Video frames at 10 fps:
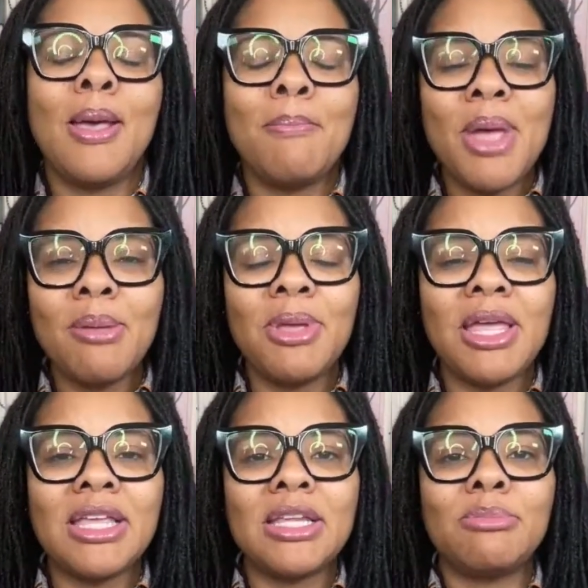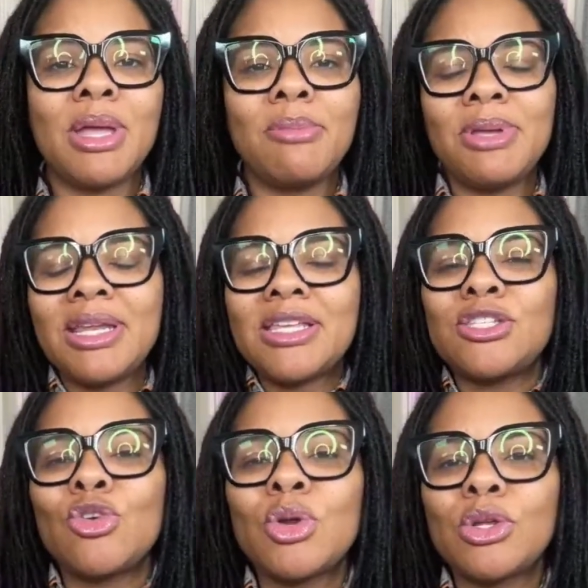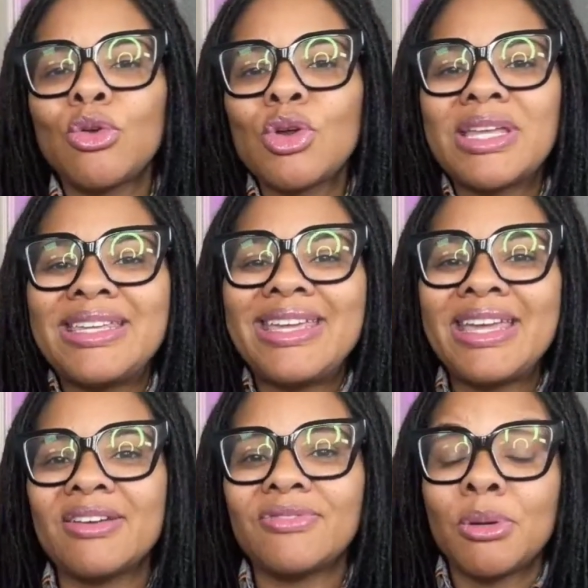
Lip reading: Maybe it is your gift.